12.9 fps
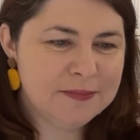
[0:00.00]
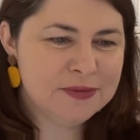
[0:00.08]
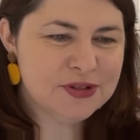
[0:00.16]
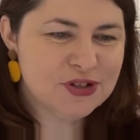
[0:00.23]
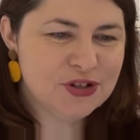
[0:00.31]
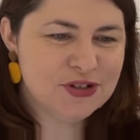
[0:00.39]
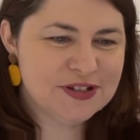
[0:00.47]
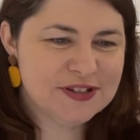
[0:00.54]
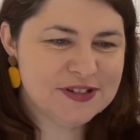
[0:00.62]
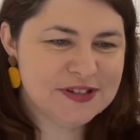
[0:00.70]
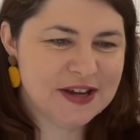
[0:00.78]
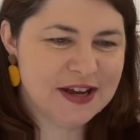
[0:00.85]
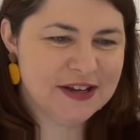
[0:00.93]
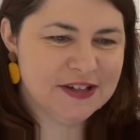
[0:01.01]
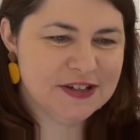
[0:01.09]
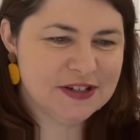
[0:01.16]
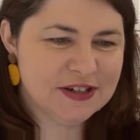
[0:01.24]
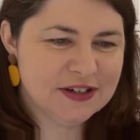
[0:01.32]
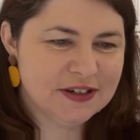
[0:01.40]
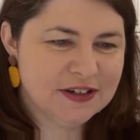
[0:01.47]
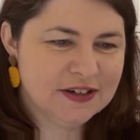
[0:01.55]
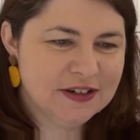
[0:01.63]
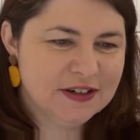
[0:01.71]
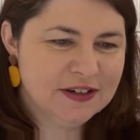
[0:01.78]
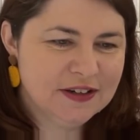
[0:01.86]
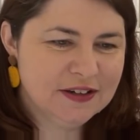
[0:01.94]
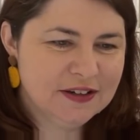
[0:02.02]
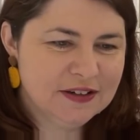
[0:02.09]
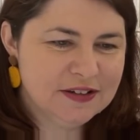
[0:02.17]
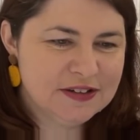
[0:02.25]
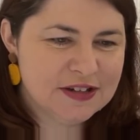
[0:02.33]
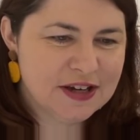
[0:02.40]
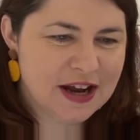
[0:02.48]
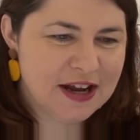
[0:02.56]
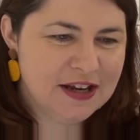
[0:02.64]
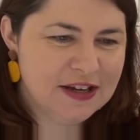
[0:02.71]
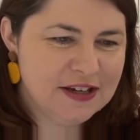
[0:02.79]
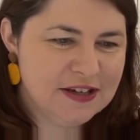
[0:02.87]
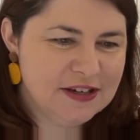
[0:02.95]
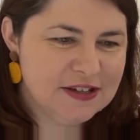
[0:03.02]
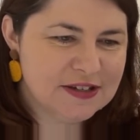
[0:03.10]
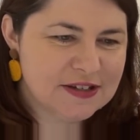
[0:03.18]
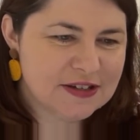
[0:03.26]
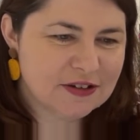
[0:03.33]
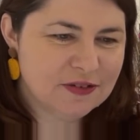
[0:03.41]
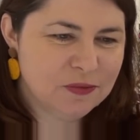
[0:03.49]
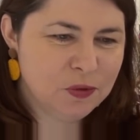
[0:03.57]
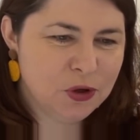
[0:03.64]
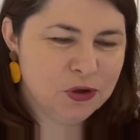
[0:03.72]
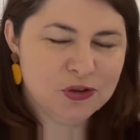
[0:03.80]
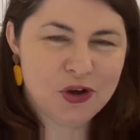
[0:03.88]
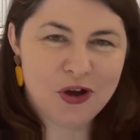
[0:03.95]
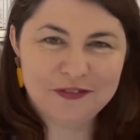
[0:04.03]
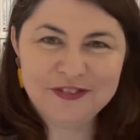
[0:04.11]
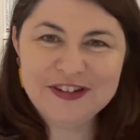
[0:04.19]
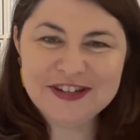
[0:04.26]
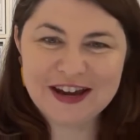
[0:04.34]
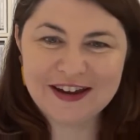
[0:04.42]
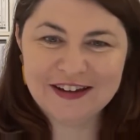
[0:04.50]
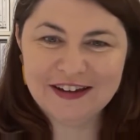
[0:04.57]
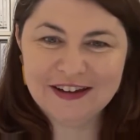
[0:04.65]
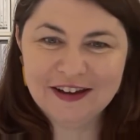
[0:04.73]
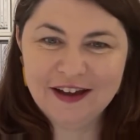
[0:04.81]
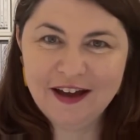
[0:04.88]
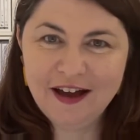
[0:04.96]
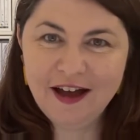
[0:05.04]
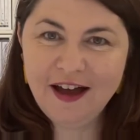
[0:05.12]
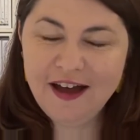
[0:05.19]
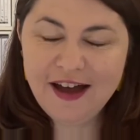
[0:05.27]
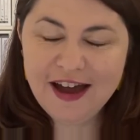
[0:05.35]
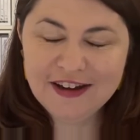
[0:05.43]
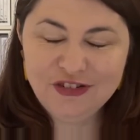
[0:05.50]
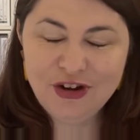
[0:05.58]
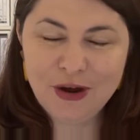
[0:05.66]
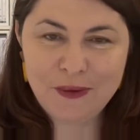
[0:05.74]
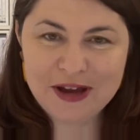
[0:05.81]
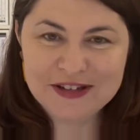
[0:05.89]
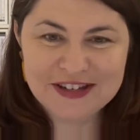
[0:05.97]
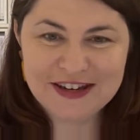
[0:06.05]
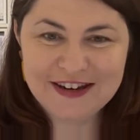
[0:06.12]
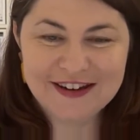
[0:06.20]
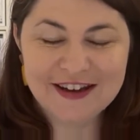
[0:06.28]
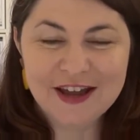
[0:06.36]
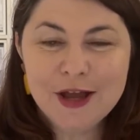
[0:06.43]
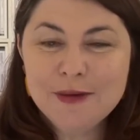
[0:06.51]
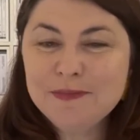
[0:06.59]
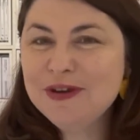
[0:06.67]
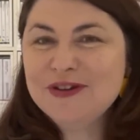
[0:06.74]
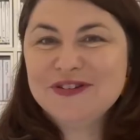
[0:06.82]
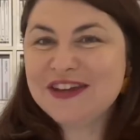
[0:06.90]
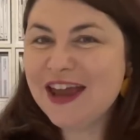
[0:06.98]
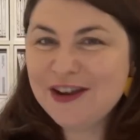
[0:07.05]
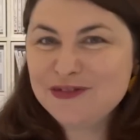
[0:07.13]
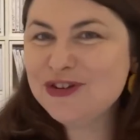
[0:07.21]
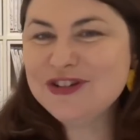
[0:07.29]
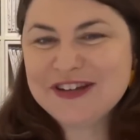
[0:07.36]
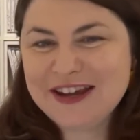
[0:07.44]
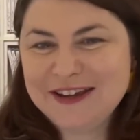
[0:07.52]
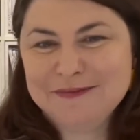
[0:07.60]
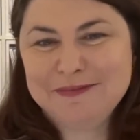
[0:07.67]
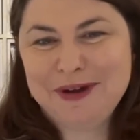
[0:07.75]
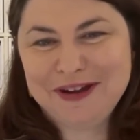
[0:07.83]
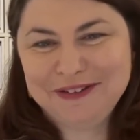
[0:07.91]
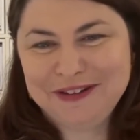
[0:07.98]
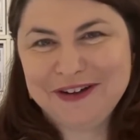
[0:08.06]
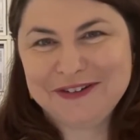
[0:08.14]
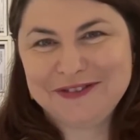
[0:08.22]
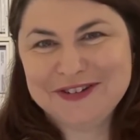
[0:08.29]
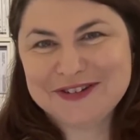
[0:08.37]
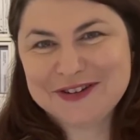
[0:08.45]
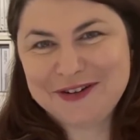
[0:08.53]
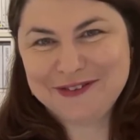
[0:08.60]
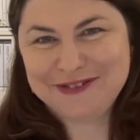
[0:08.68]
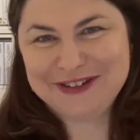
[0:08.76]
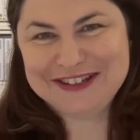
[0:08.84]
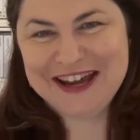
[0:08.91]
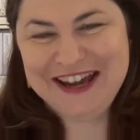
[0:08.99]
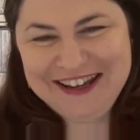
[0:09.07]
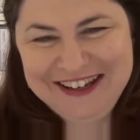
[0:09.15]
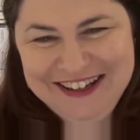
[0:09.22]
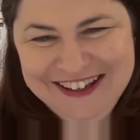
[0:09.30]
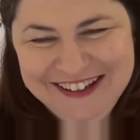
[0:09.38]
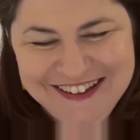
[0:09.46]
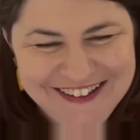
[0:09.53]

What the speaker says: Susan said today is World Coffee Day. I had no idea because every day in my life is coffee day.